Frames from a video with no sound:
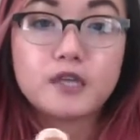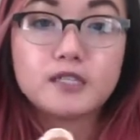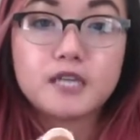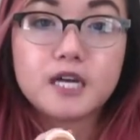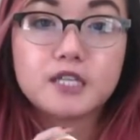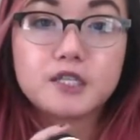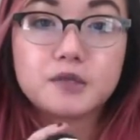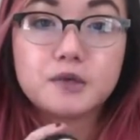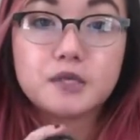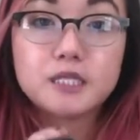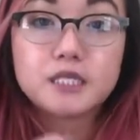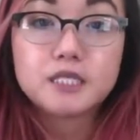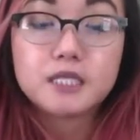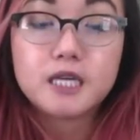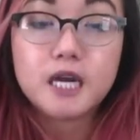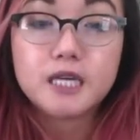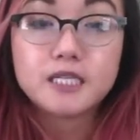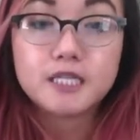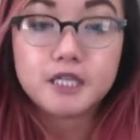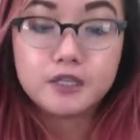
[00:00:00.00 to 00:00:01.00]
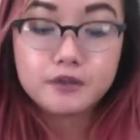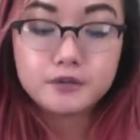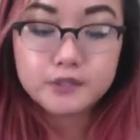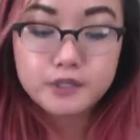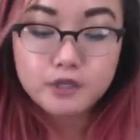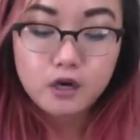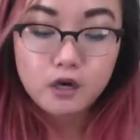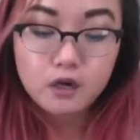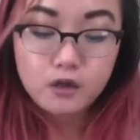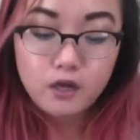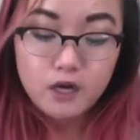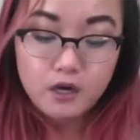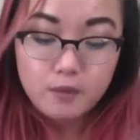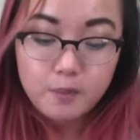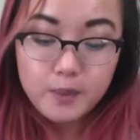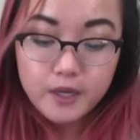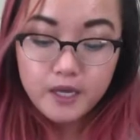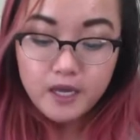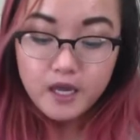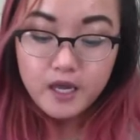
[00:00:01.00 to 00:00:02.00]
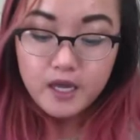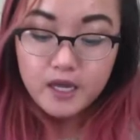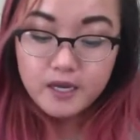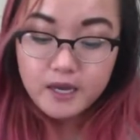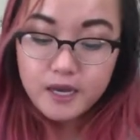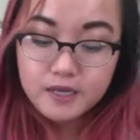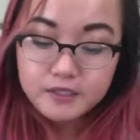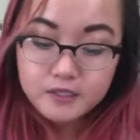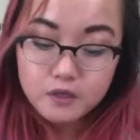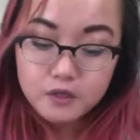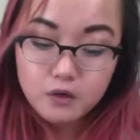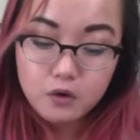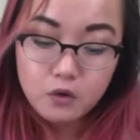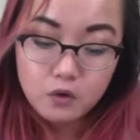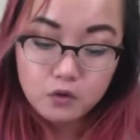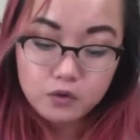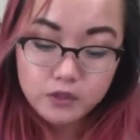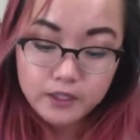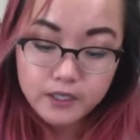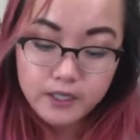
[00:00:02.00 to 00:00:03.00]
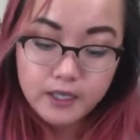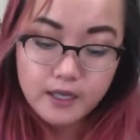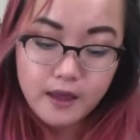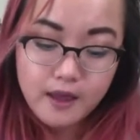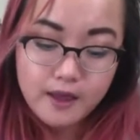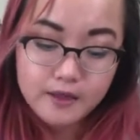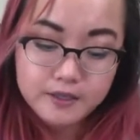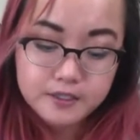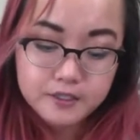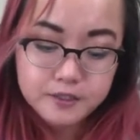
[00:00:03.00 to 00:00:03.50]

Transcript: As you can see, I did use it all up. It has a hole in it, and